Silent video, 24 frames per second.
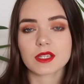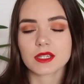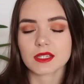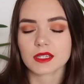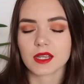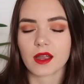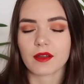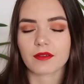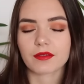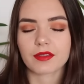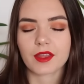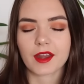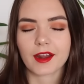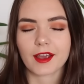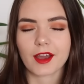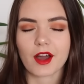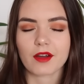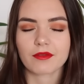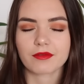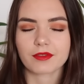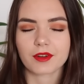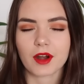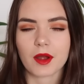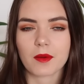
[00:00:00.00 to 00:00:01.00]
to the stuff that I
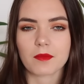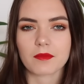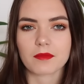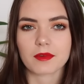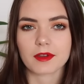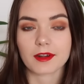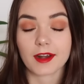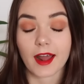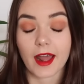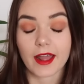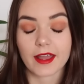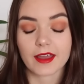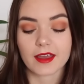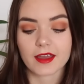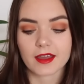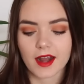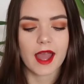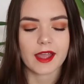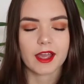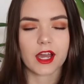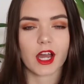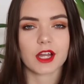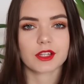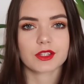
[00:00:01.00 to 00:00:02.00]
got from Ryer.
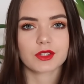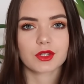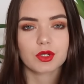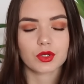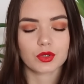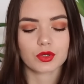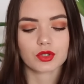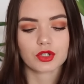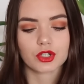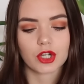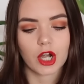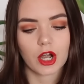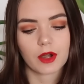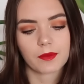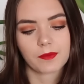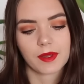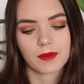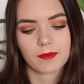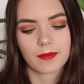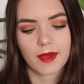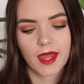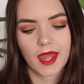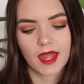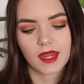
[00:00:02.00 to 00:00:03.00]
I got two
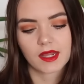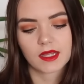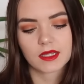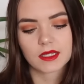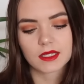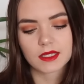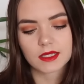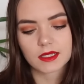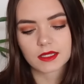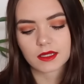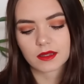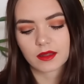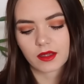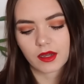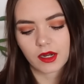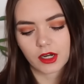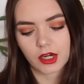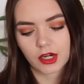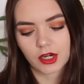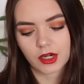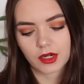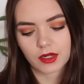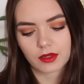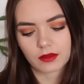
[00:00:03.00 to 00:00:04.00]
Sharpie pens.
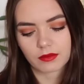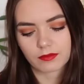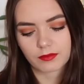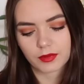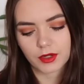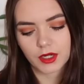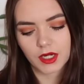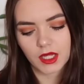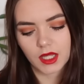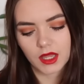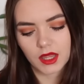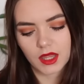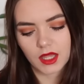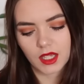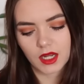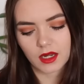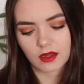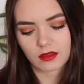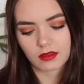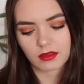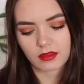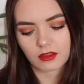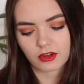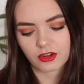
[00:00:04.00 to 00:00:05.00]
They're pretty
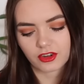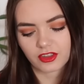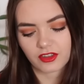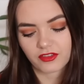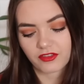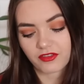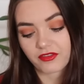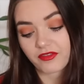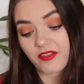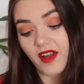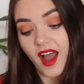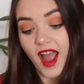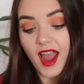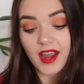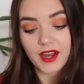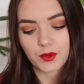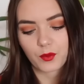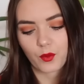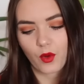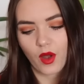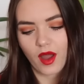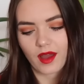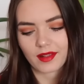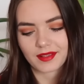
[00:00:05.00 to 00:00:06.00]
thin. They're the
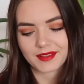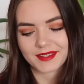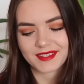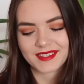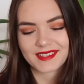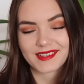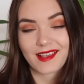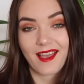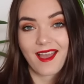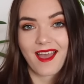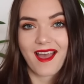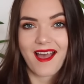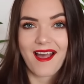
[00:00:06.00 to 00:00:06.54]
fine ones.